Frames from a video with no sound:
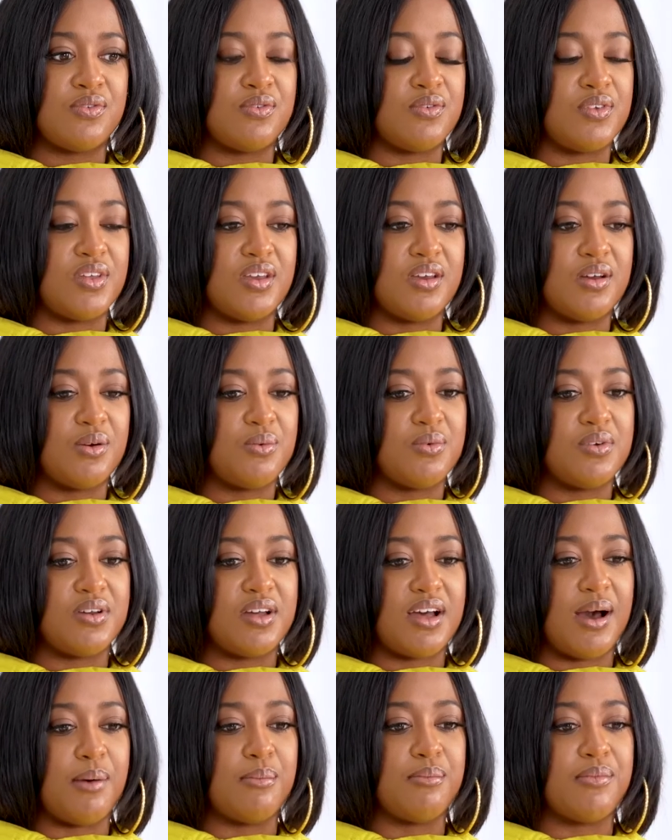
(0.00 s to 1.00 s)
Yeah,
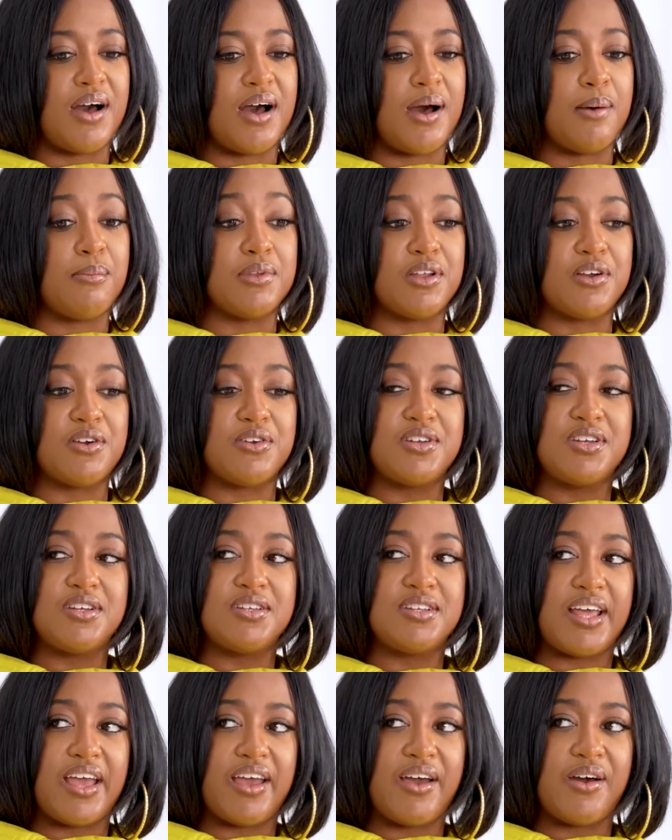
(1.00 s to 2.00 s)
I'm learning
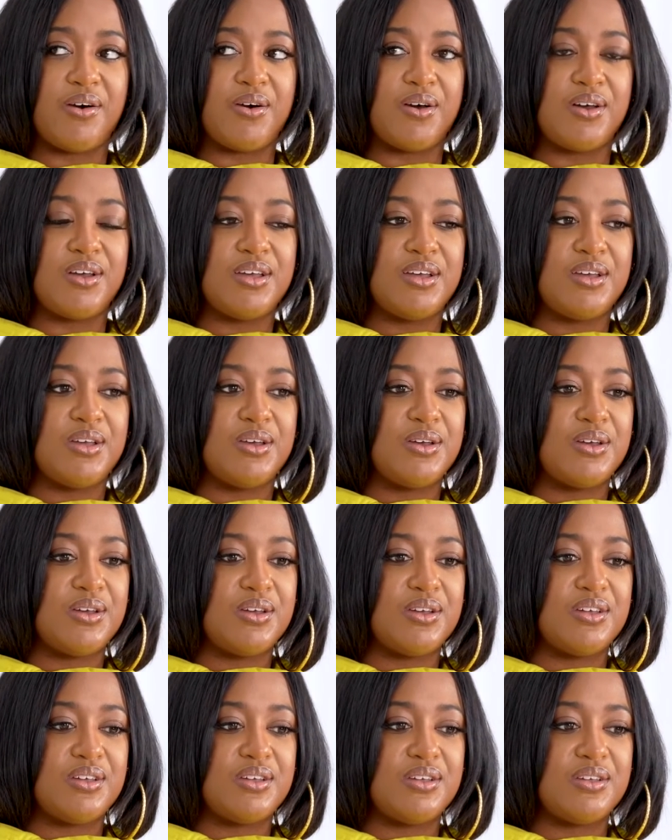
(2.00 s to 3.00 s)
now
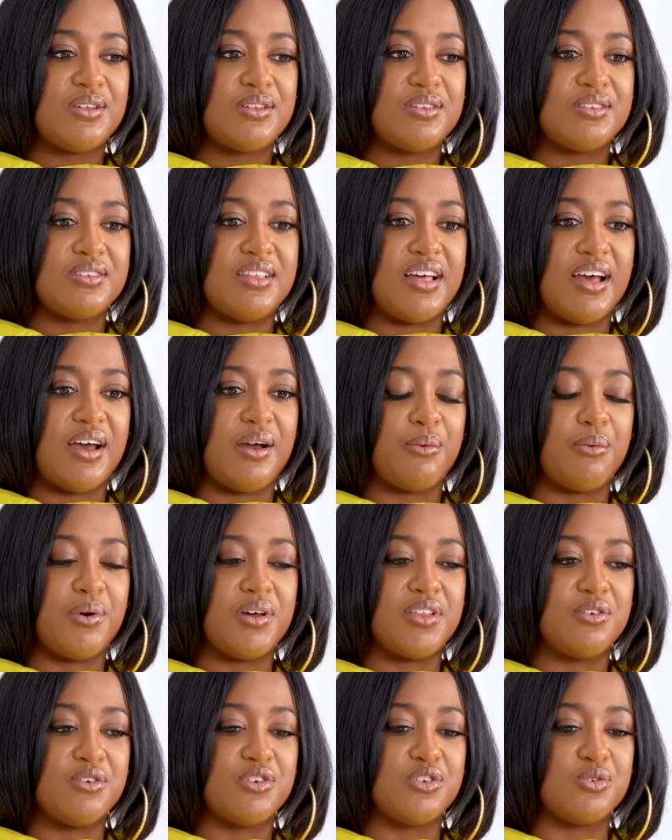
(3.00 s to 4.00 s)
that
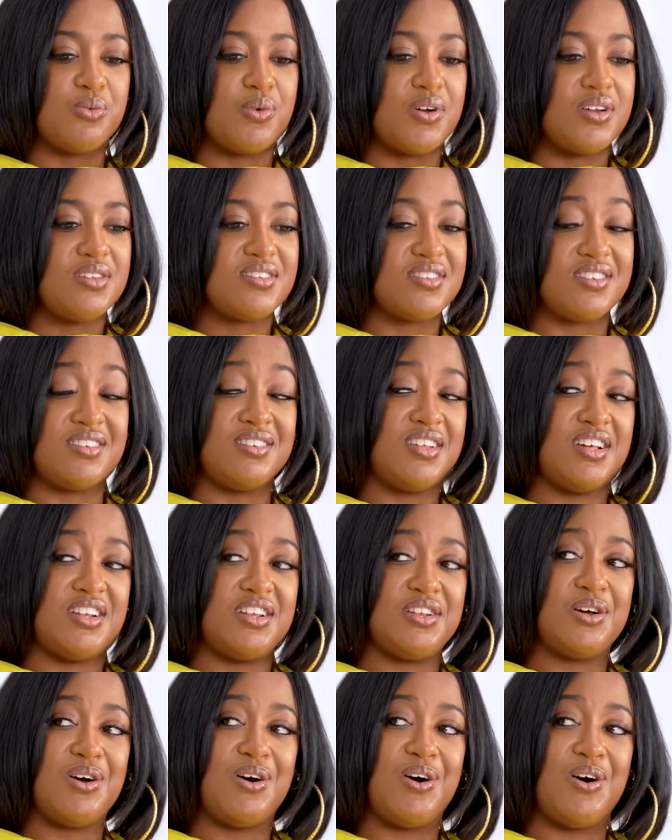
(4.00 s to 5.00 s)
whether it's once or none
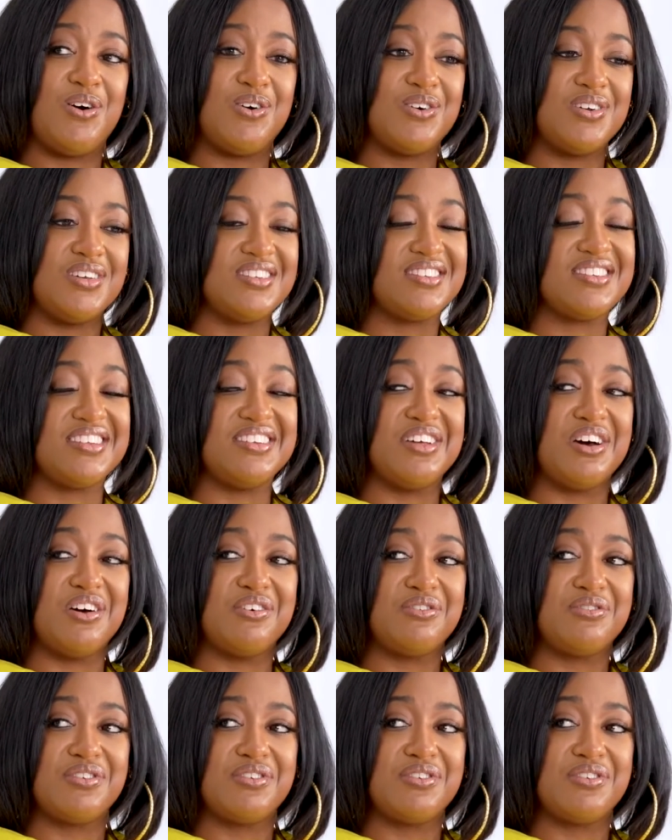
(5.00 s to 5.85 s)
at all, it's enough.